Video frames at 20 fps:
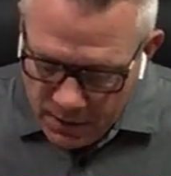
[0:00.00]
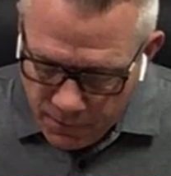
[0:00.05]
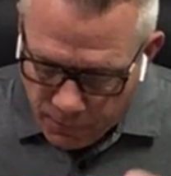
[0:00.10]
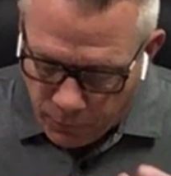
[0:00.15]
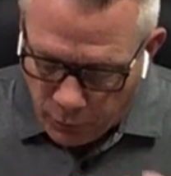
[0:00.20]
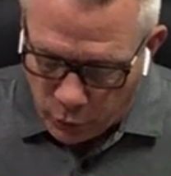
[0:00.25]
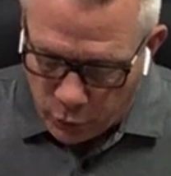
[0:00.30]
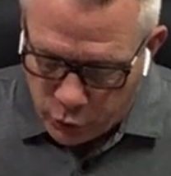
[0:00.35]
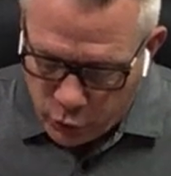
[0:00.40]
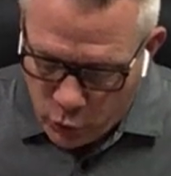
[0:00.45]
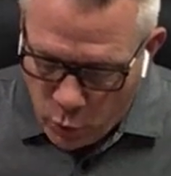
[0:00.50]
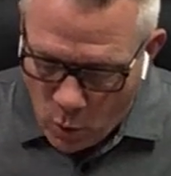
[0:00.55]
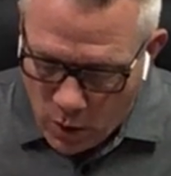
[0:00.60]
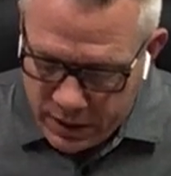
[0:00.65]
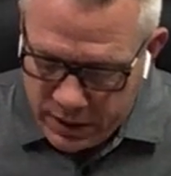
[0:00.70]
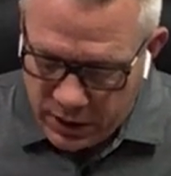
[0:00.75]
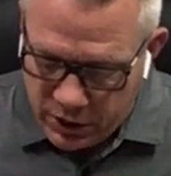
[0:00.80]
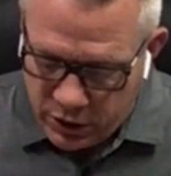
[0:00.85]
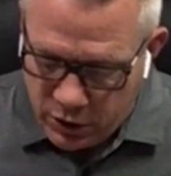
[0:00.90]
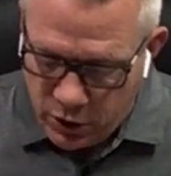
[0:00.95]
verse
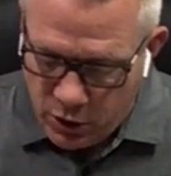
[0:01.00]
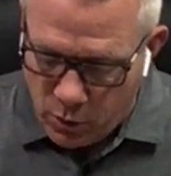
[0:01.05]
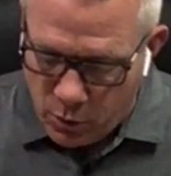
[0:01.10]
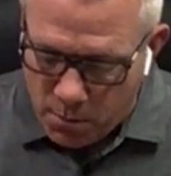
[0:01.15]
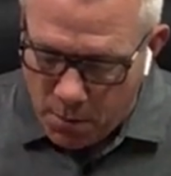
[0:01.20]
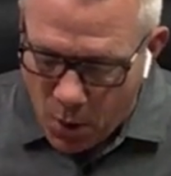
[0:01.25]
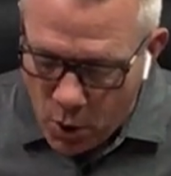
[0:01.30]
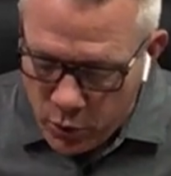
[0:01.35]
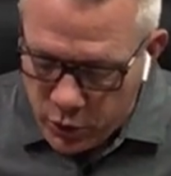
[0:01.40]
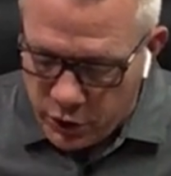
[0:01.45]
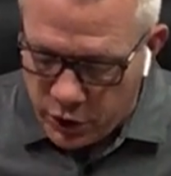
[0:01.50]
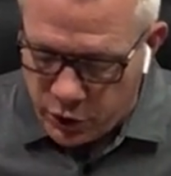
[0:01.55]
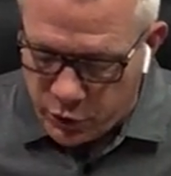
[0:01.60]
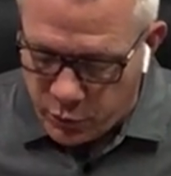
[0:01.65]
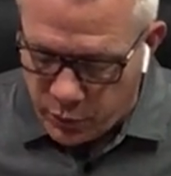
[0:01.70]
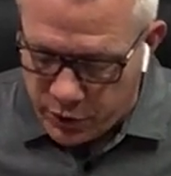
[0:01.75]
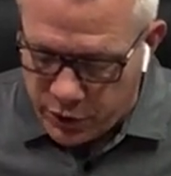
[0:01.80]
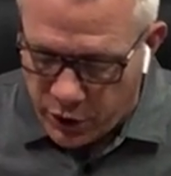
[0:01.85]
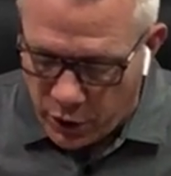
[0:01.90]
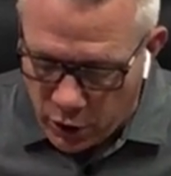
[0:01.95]
22, Moses
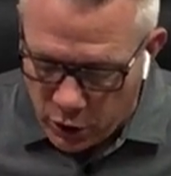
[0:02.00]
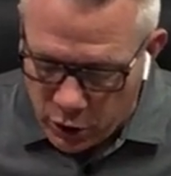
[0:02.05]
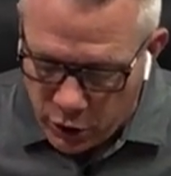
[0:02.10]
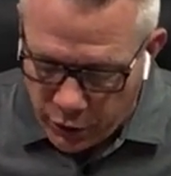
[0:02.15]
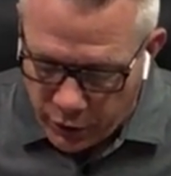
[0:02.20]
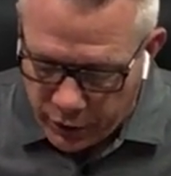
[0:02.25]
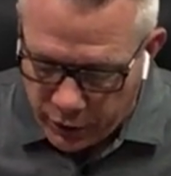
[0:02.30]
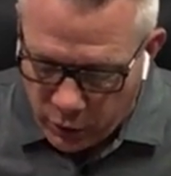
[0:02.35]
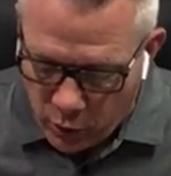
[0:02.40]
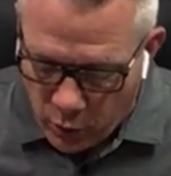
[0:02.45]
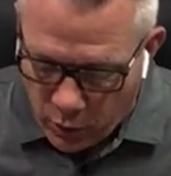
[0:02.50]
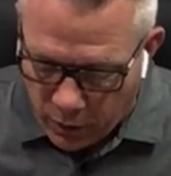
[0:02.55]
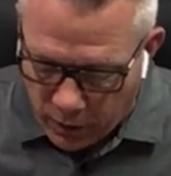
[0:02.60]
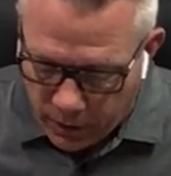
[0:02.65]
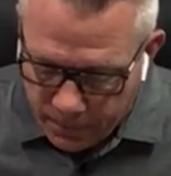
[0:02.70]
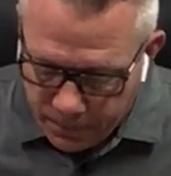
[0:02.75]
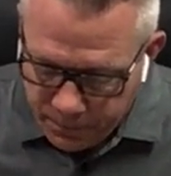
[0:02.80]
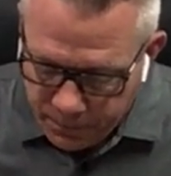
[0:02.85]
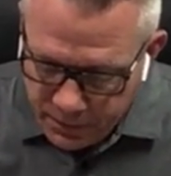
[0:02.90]
returned to the Lord